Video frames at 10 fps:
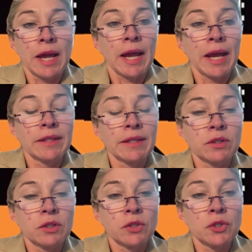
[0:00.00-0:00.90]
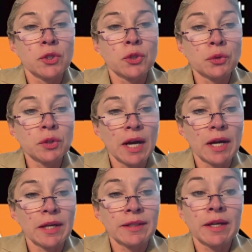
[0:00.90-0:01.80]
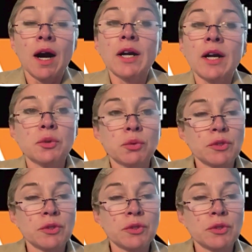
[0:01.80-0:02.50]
And to do that, there are tools,